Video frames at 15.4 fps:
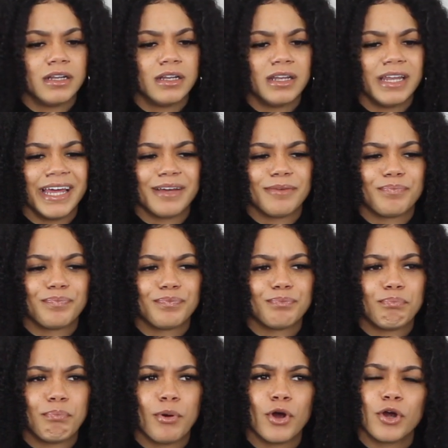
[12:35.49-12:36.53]
like
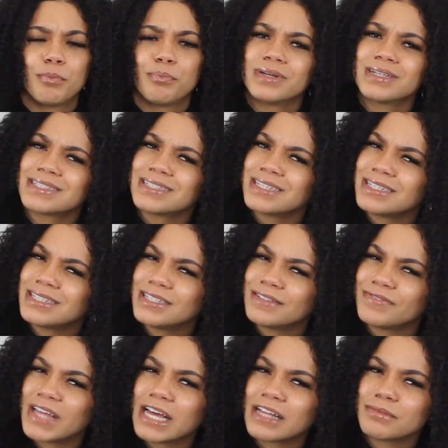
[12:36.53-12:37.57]
purposeless,
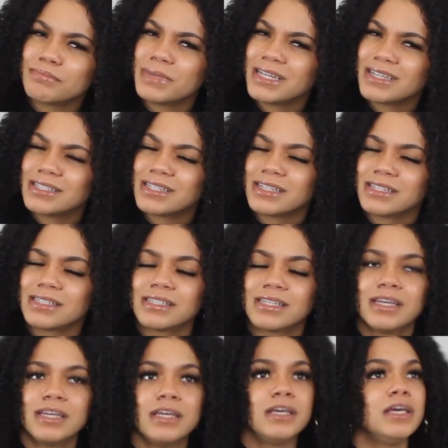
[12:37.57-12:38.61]
if that makes sense.